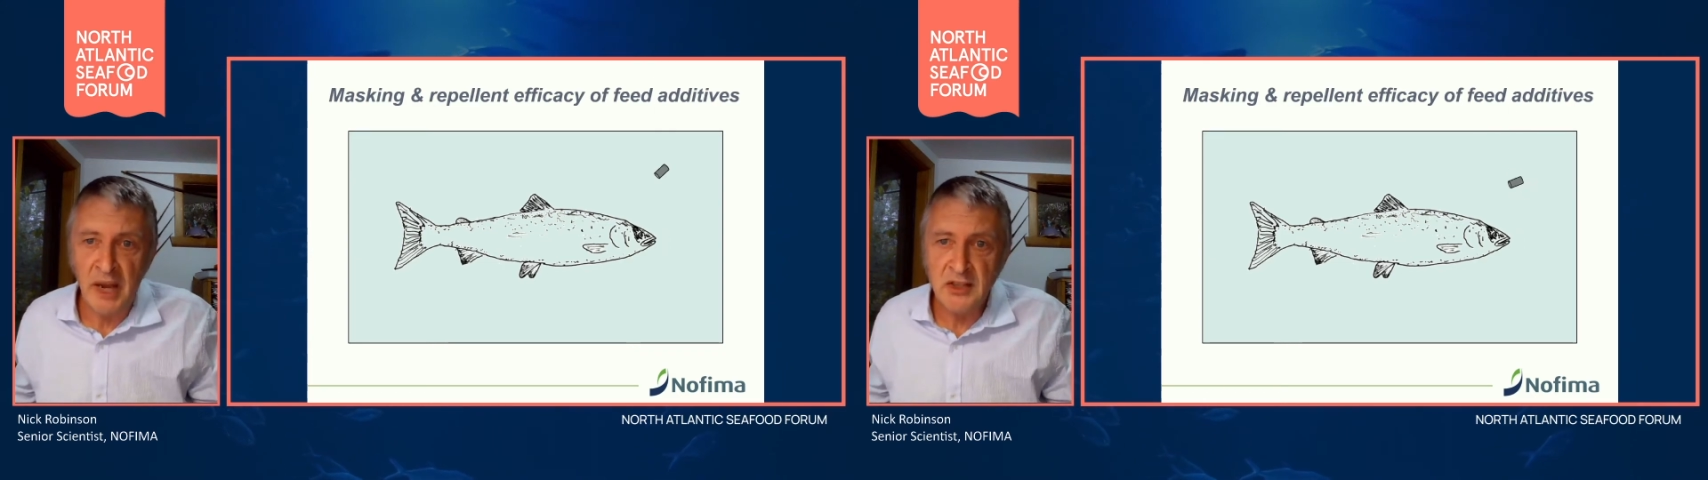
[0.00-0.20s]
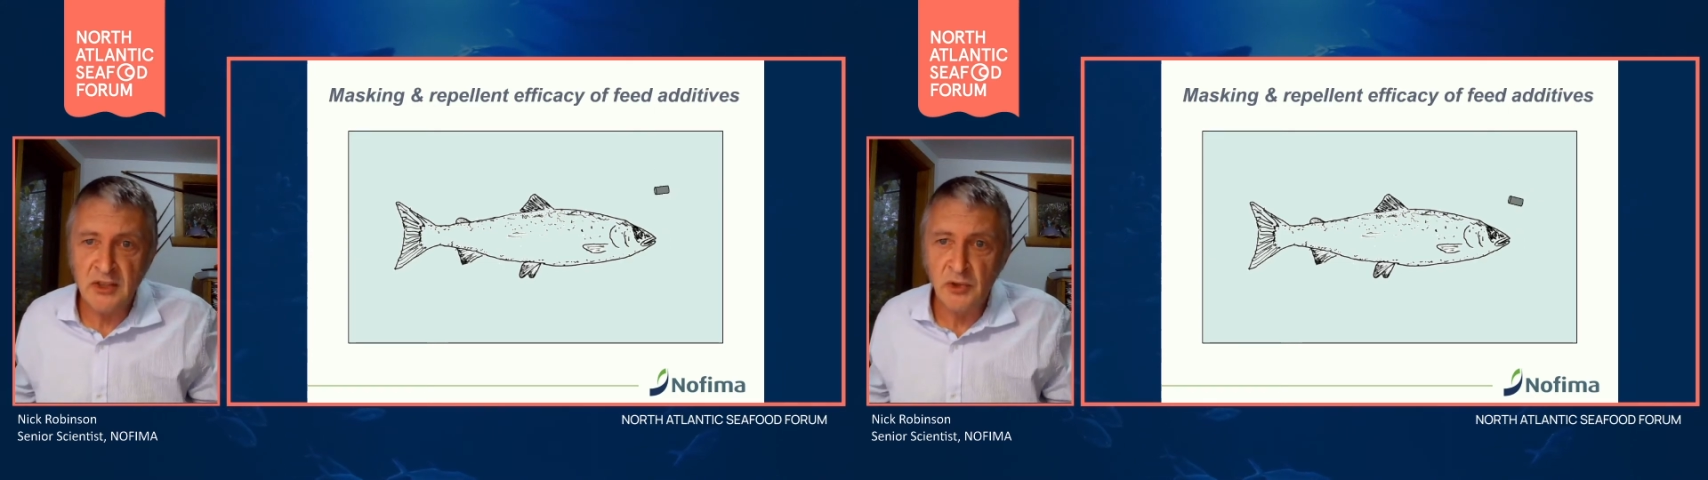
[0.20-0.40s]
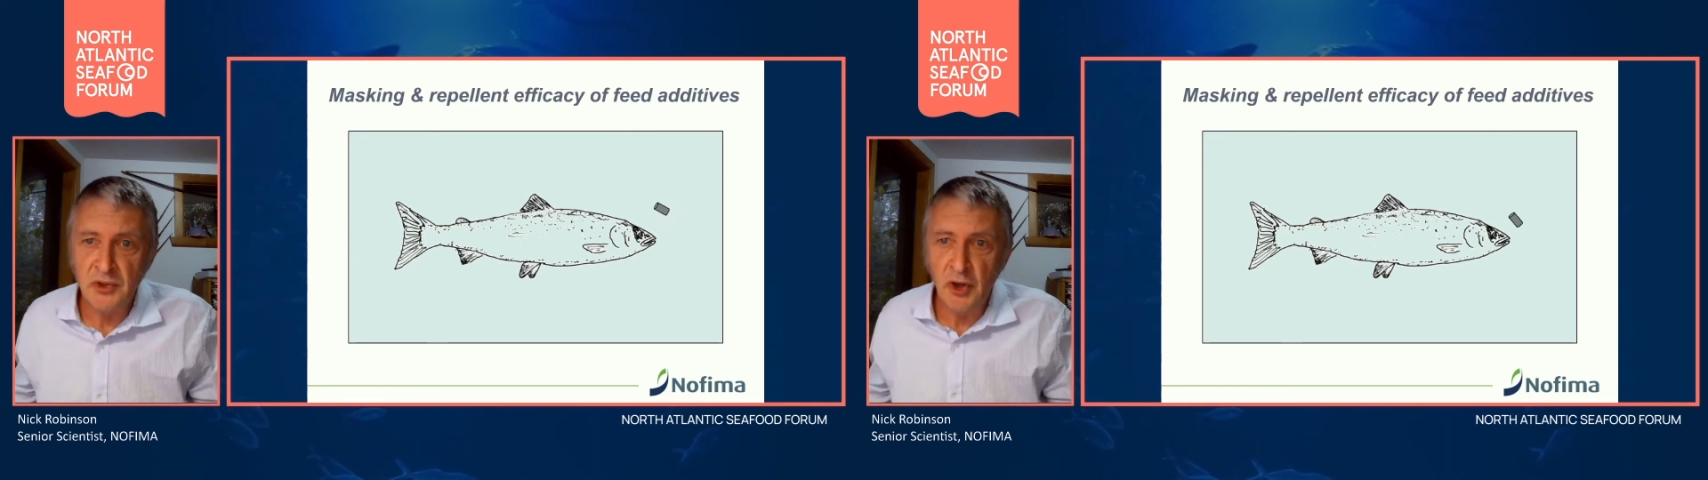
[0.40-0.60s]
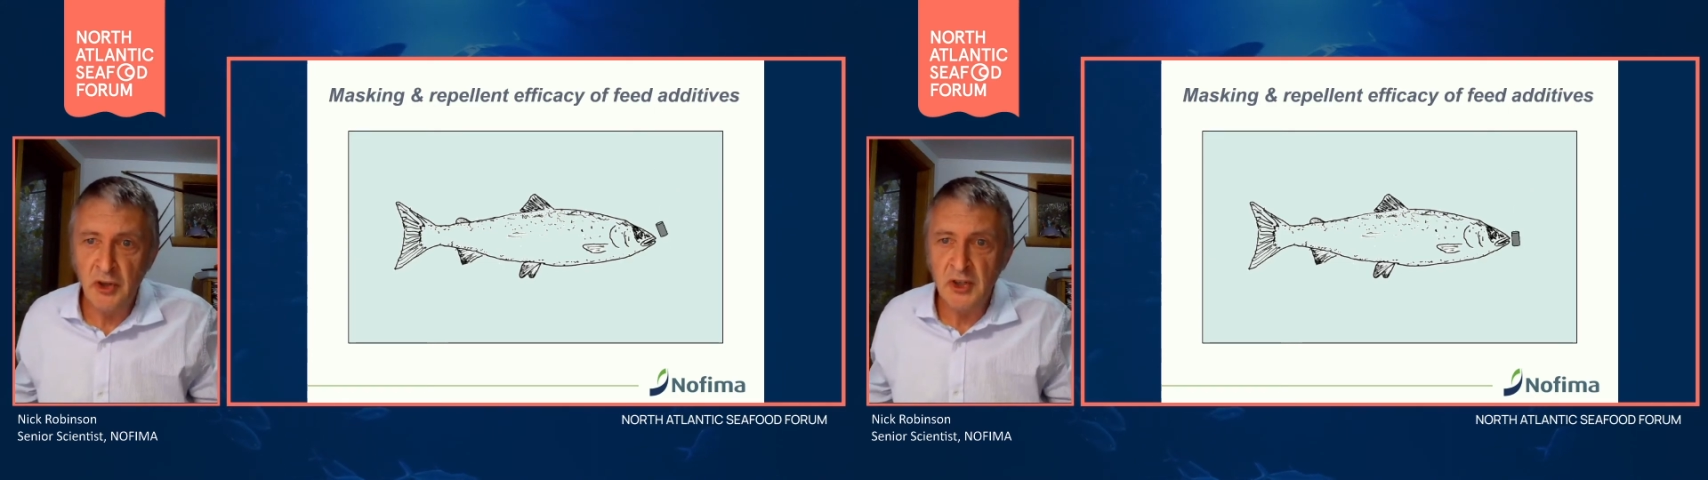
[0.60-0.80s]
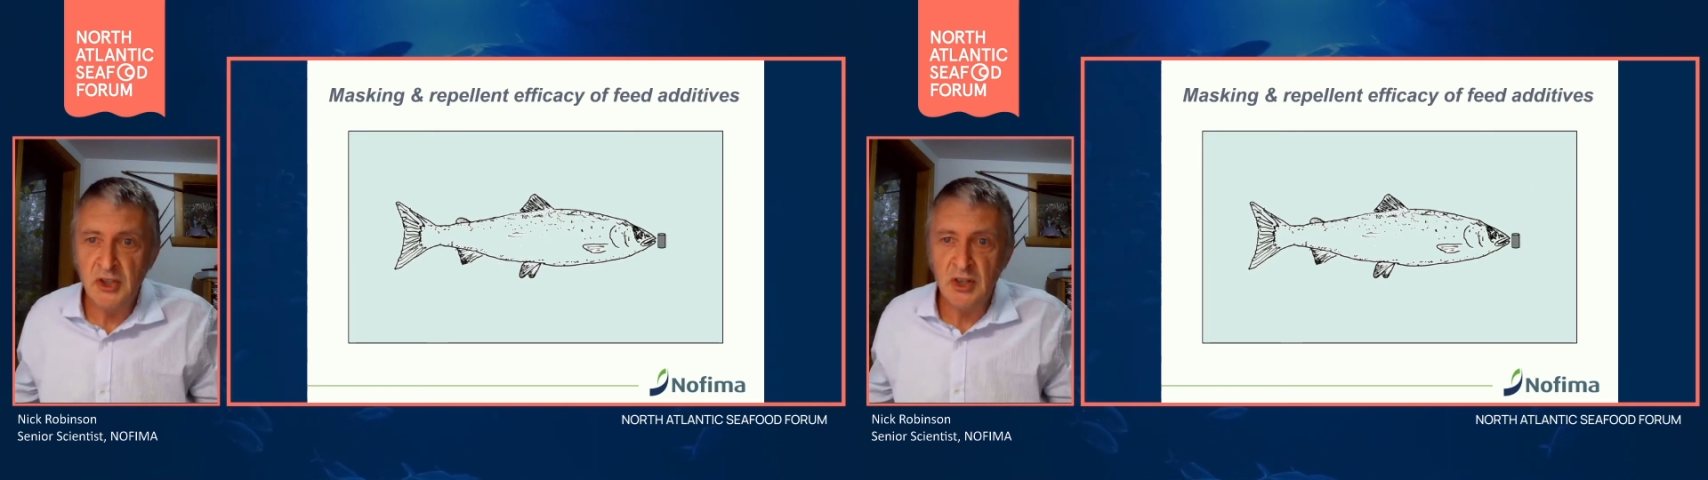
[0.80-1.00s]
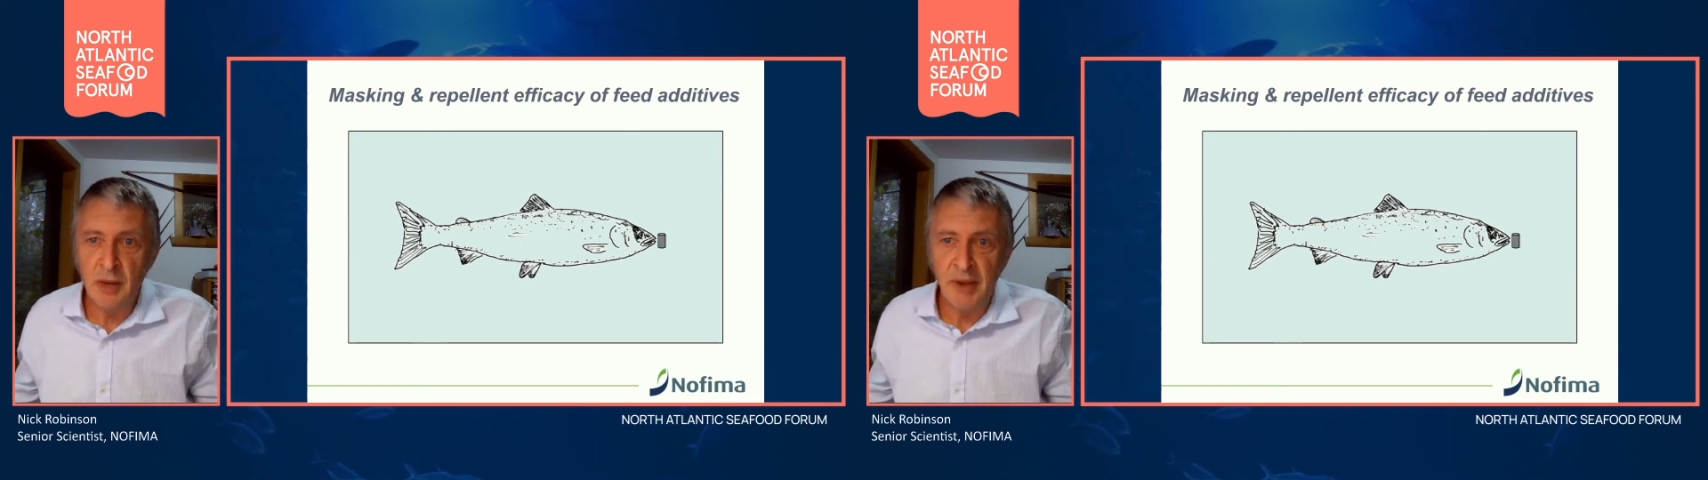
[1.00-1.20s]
based on knowledge